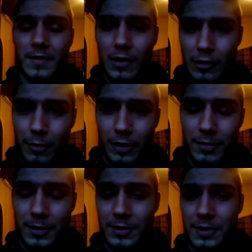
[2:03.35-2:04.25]
all
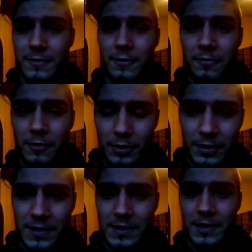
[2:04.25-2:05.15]
bodybuilders from
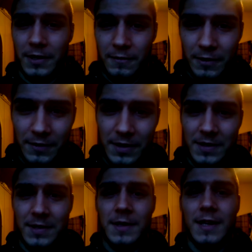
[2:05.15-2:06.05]
40s and 50s.